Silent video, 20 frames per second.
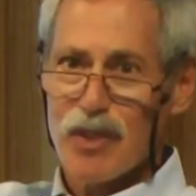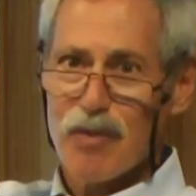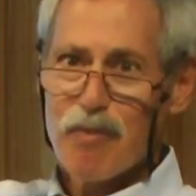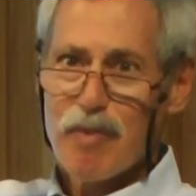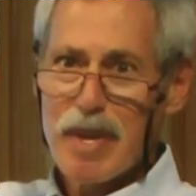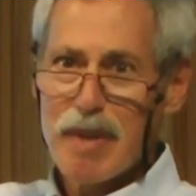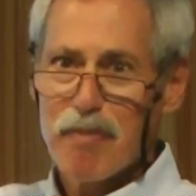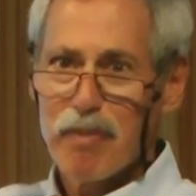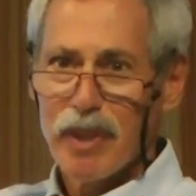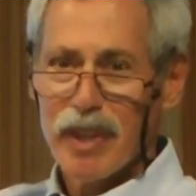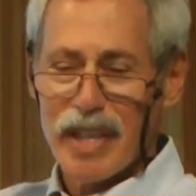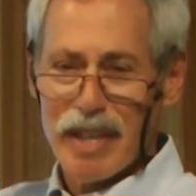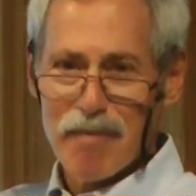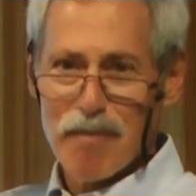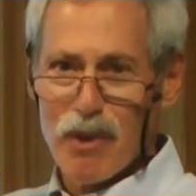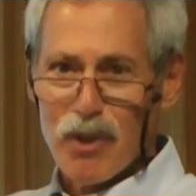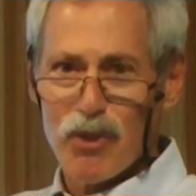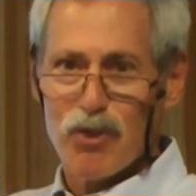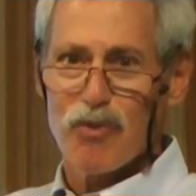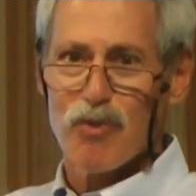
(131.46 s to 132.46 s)
of people, and
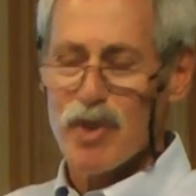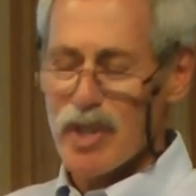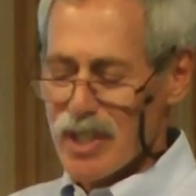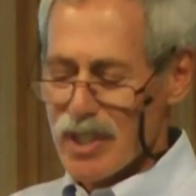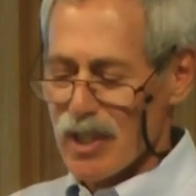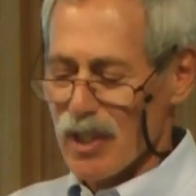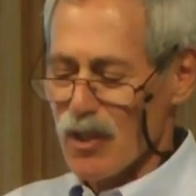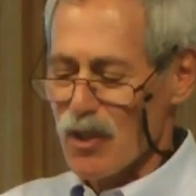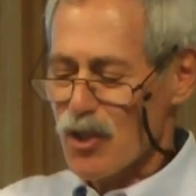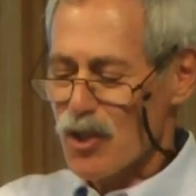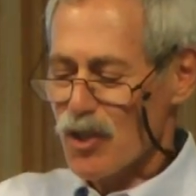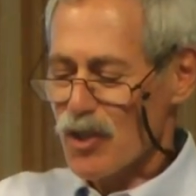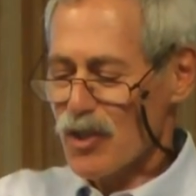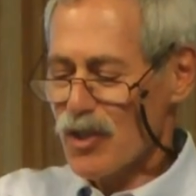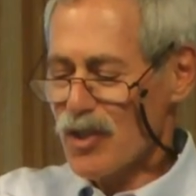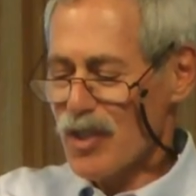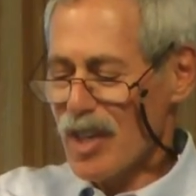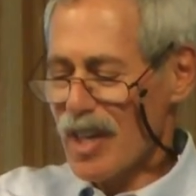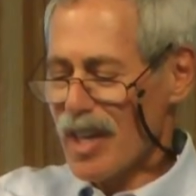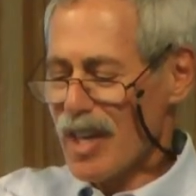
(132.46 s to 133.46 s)
most
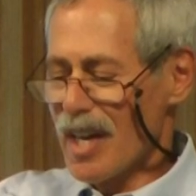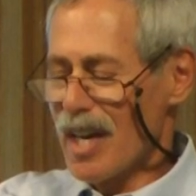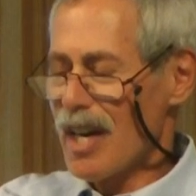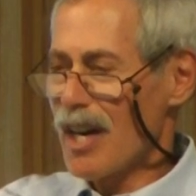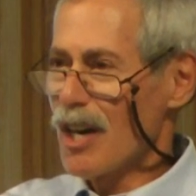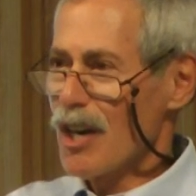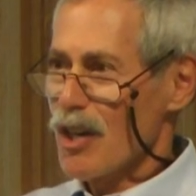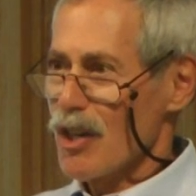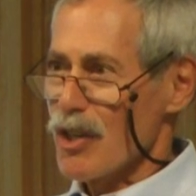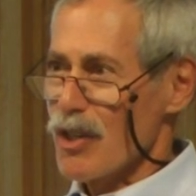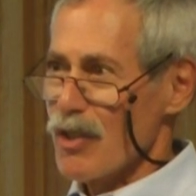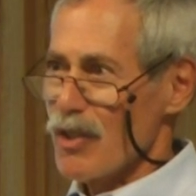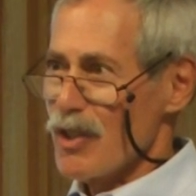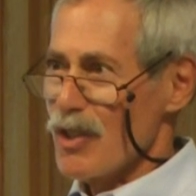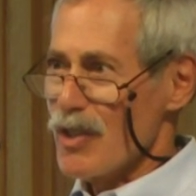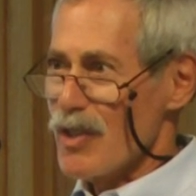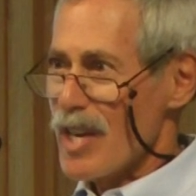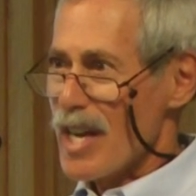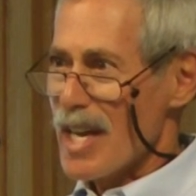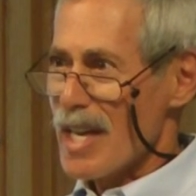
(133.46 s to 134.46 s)
resolutions are
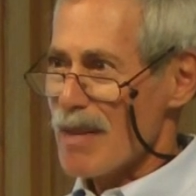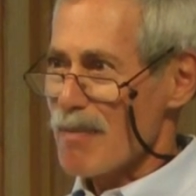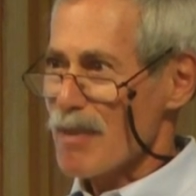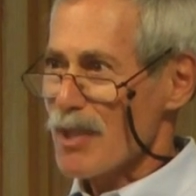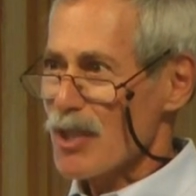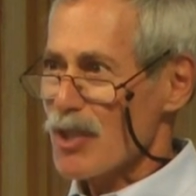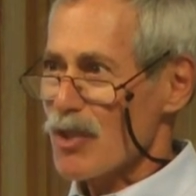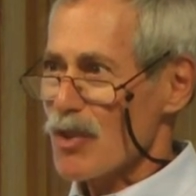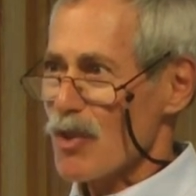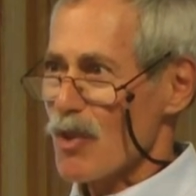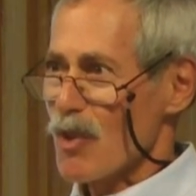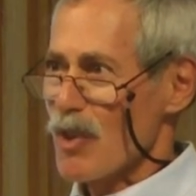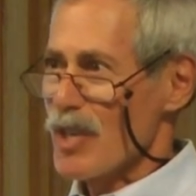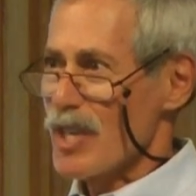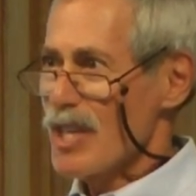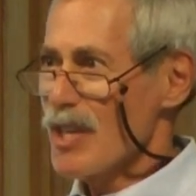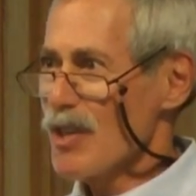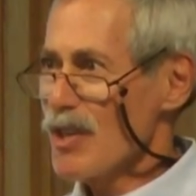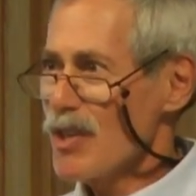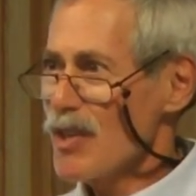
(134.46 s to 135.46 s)
unanimous or
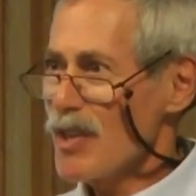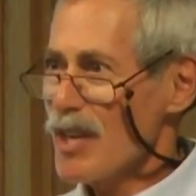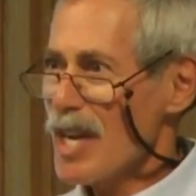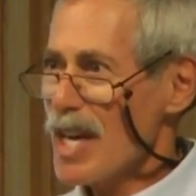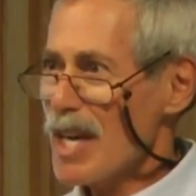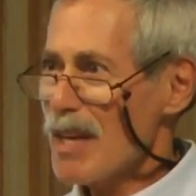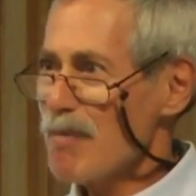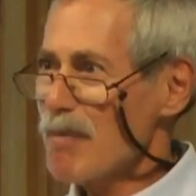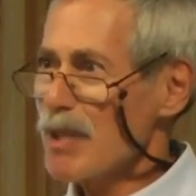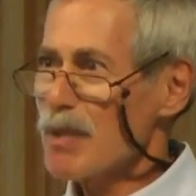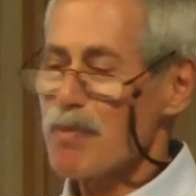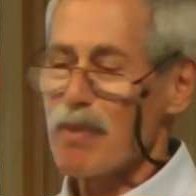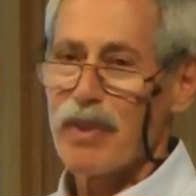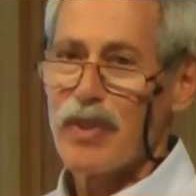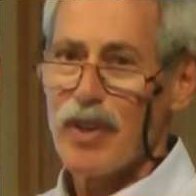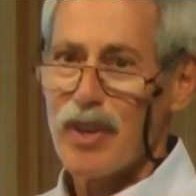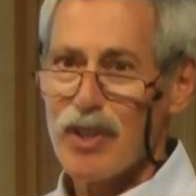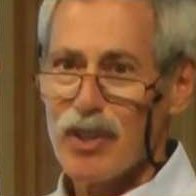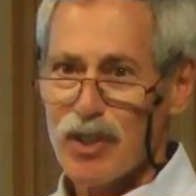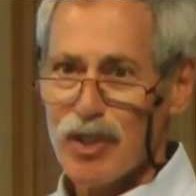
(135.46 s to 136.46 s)
near unanimous, but
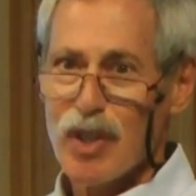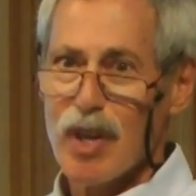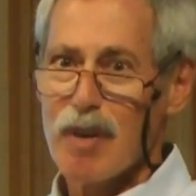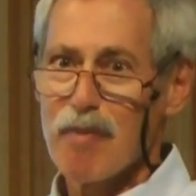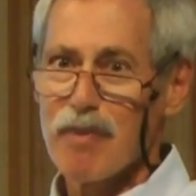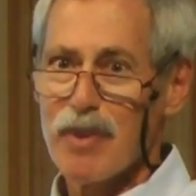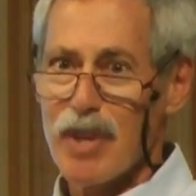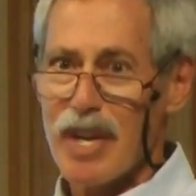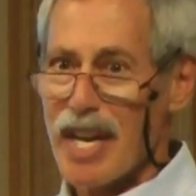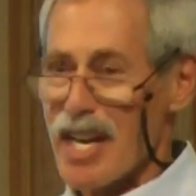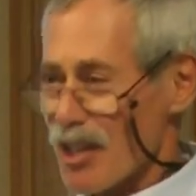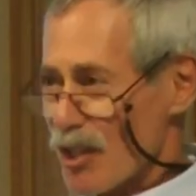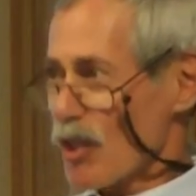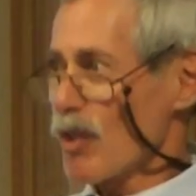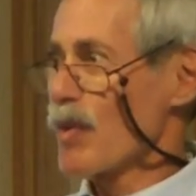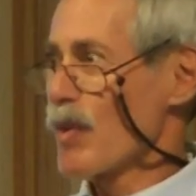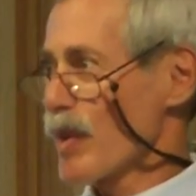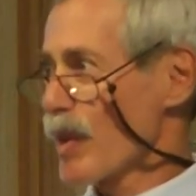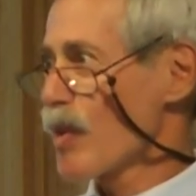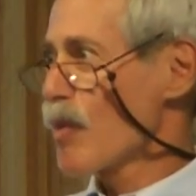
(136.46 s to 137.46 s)
there are some that
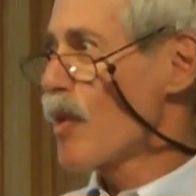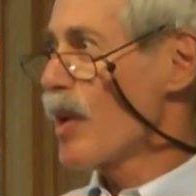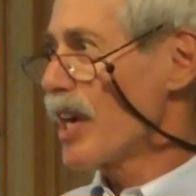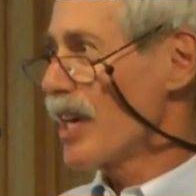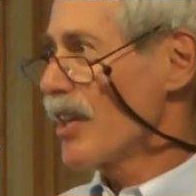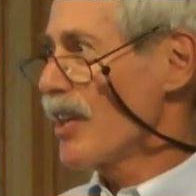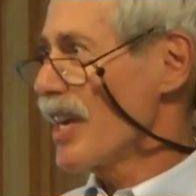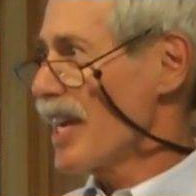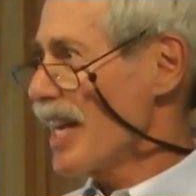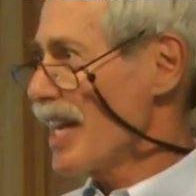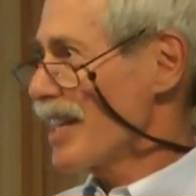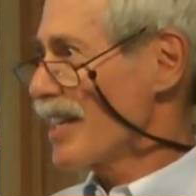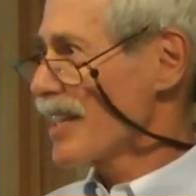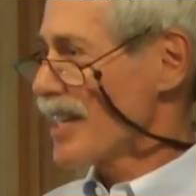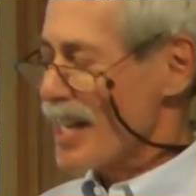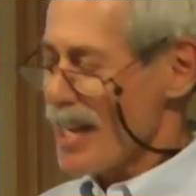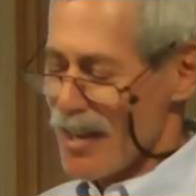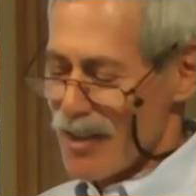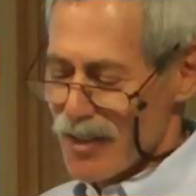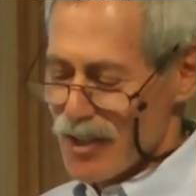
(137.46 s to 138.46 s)
actually require hand
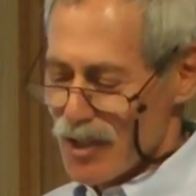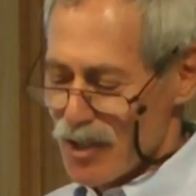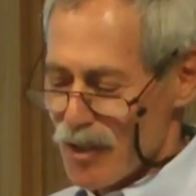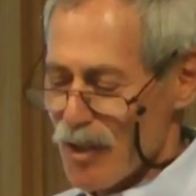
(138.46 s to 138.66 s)
counts